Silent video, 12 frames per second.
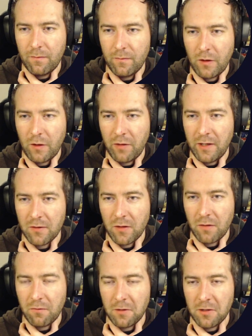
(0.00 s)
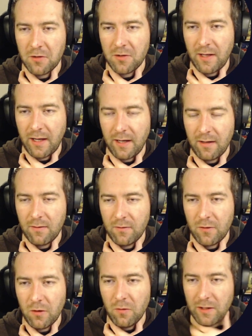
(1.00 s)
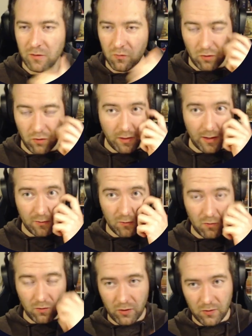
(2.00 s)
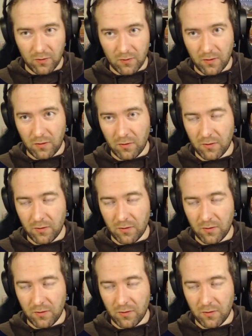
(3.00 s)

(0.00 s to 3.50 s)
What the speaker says: crates are for each stack. So let's run the instructions on our